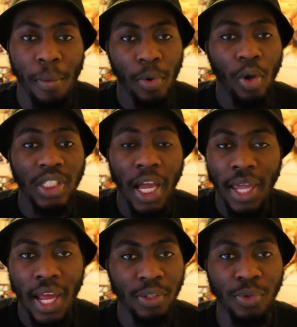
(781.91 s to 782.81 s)
because I
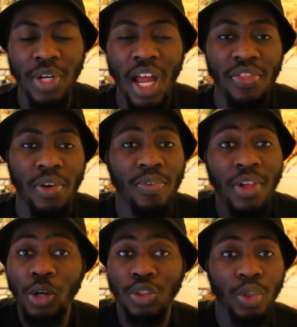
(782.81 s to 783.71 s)
can't do nothing
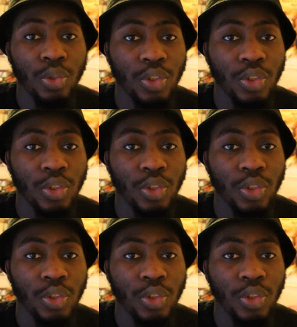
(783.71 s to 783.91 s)
without you.